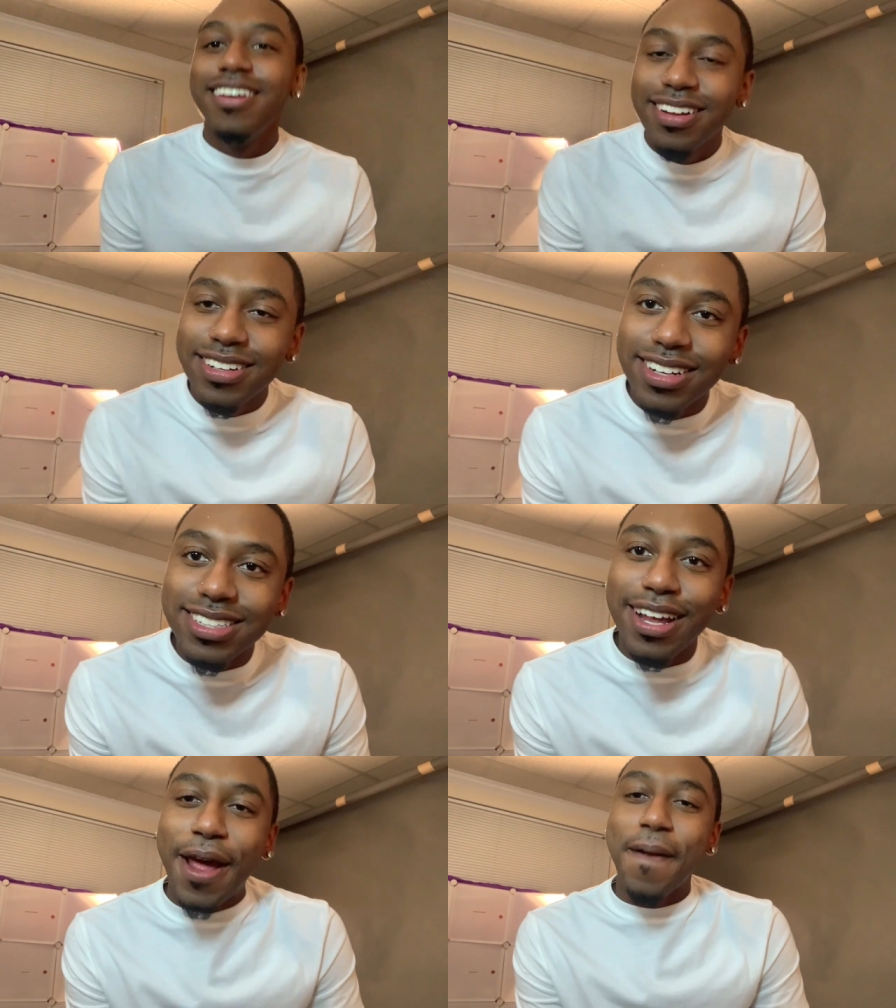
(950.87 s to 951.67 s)
what I'm
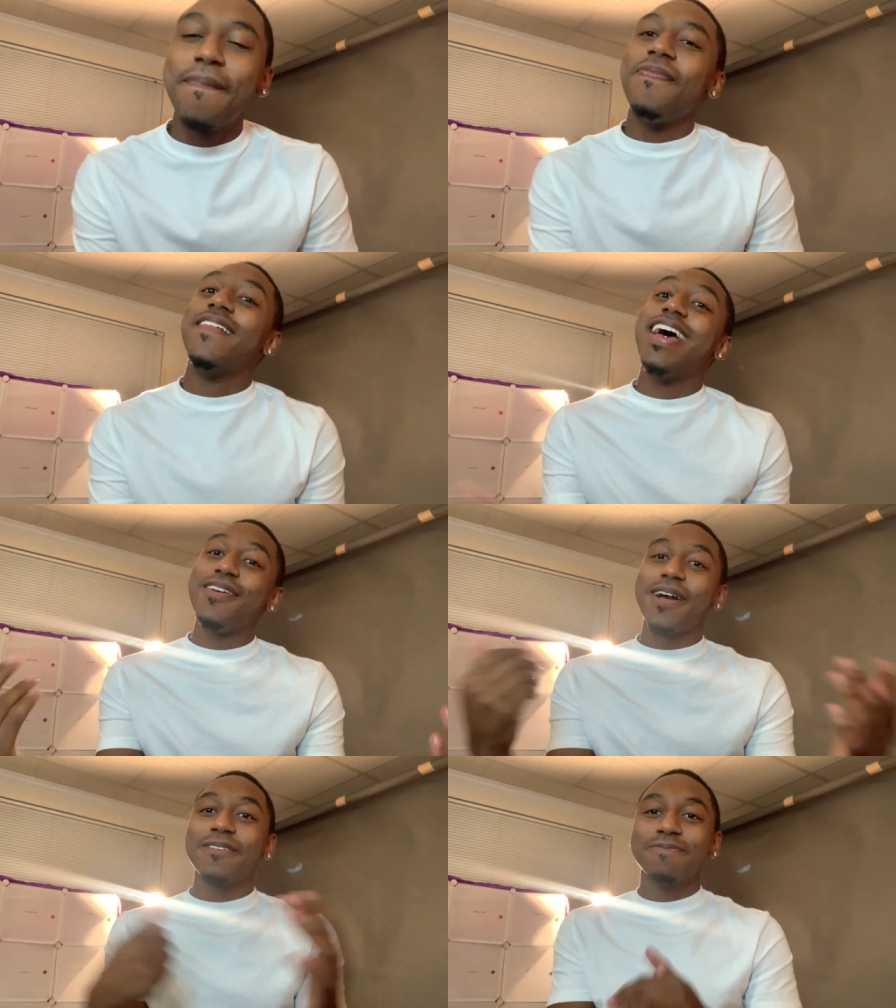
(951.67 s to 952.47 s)
saying?
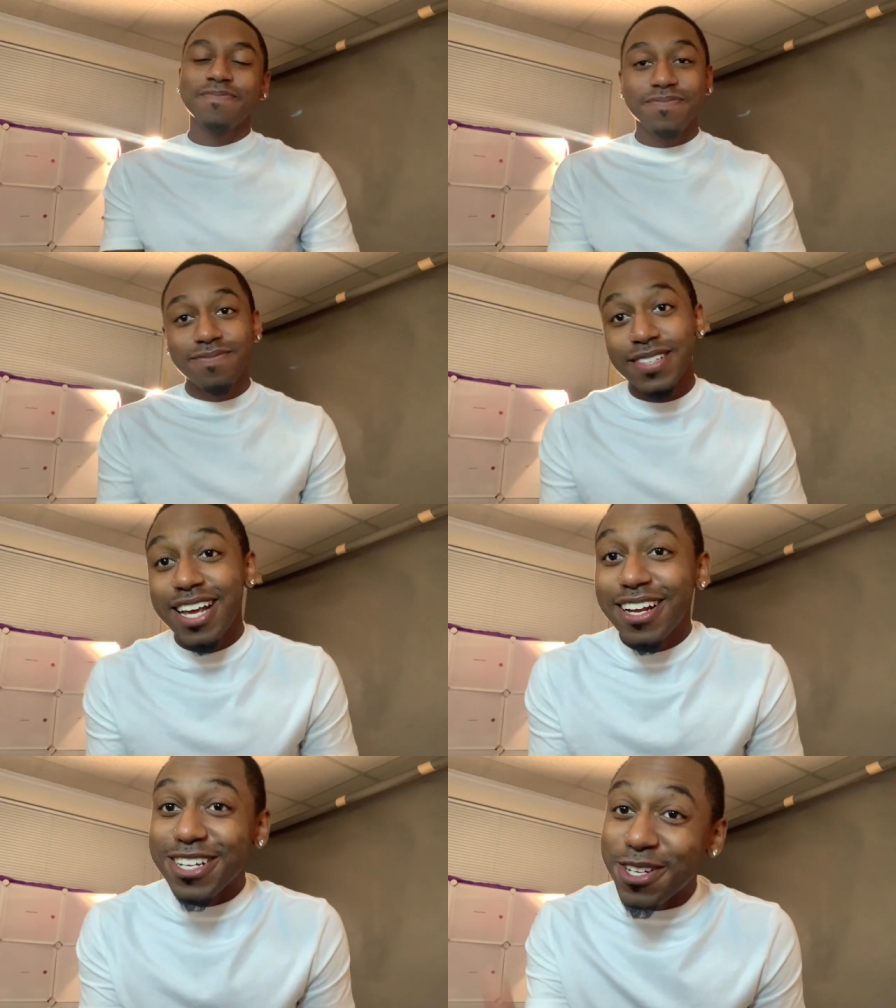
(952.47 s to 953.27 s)
Anyway,
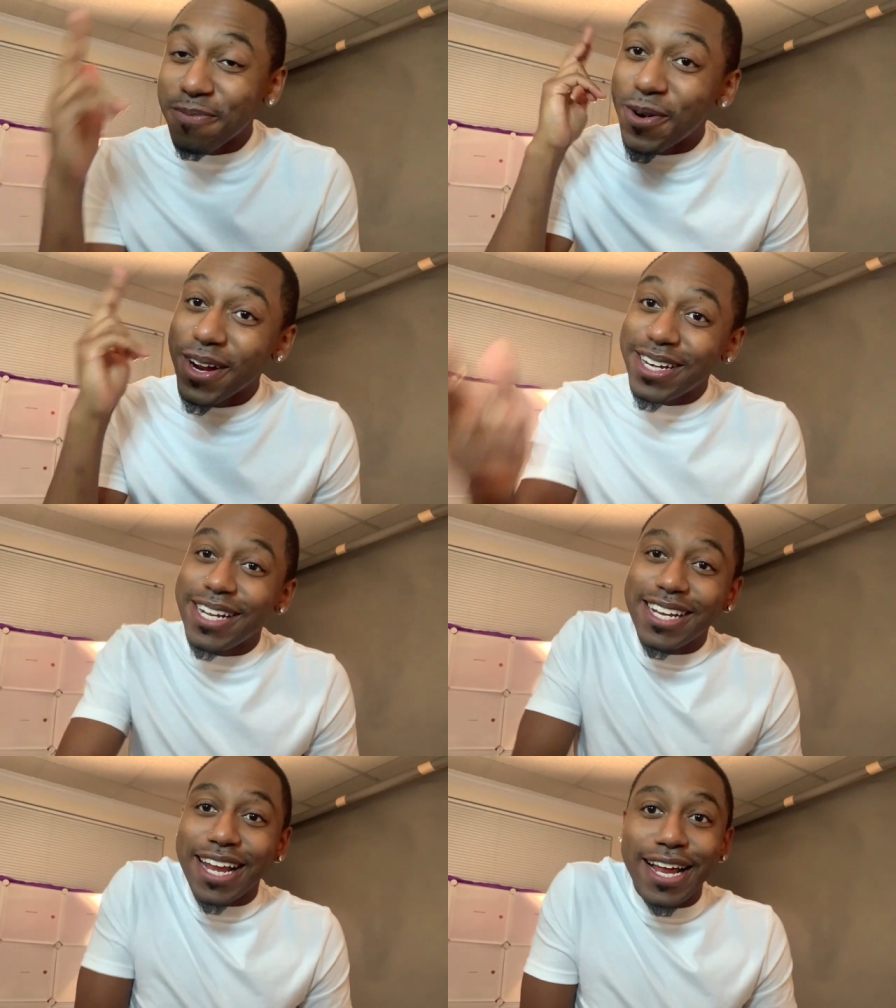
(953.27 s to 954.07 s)
it's your boy
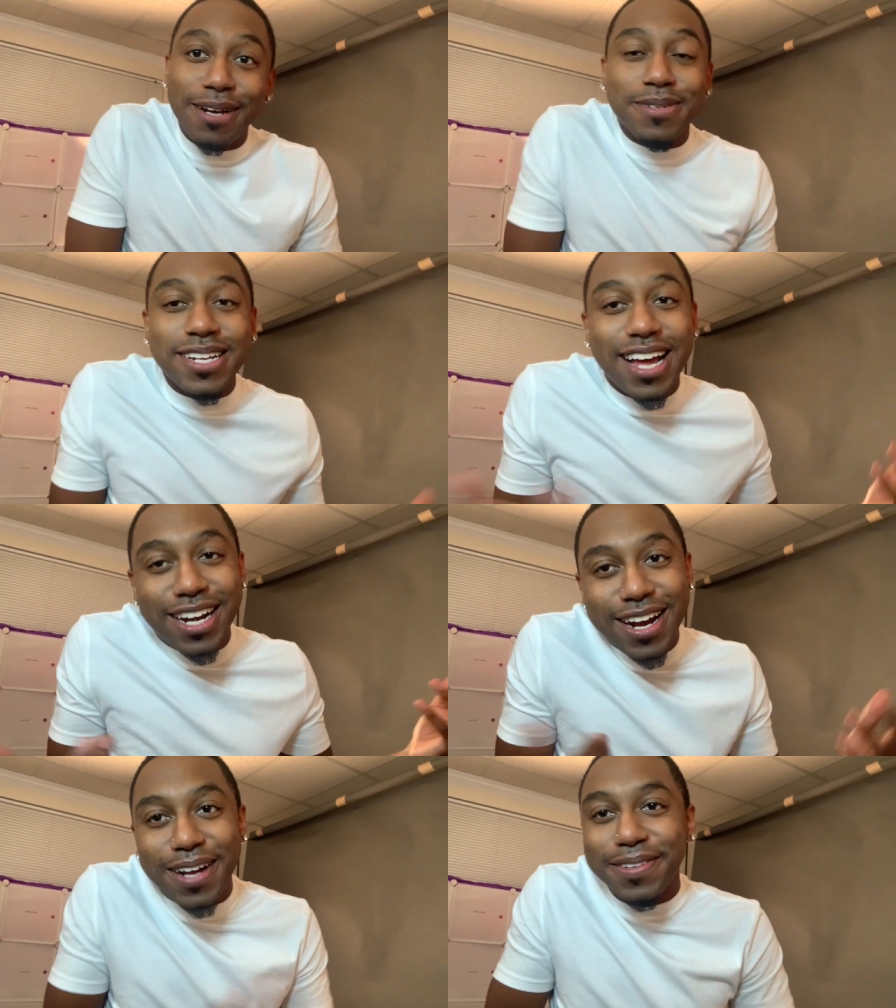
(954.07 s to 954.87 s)
D Light. I'm
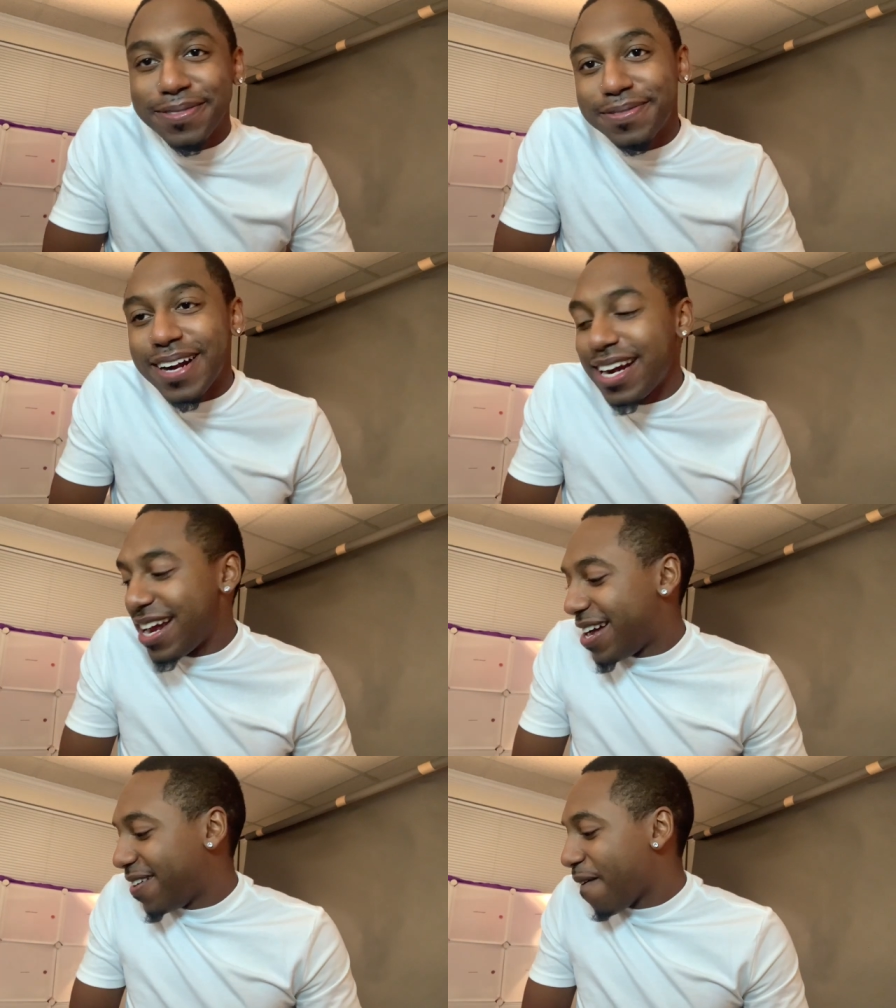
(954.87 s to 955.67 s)
signing out right
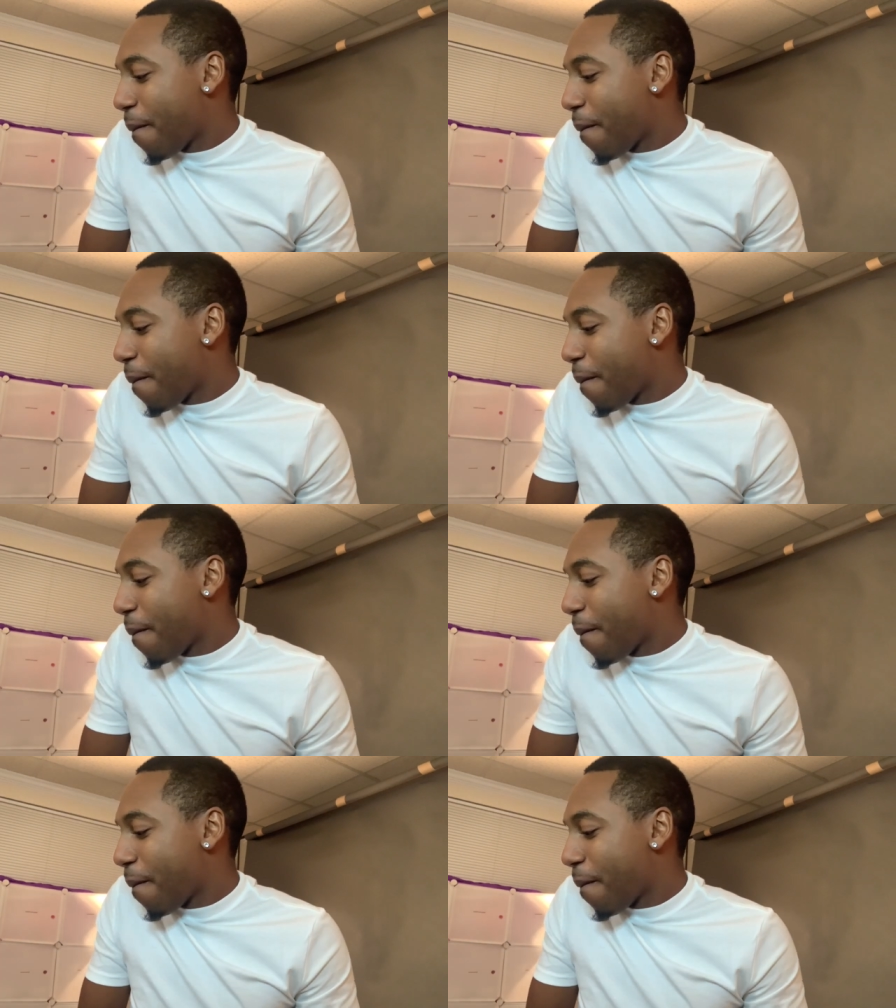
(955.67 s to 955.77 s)
now.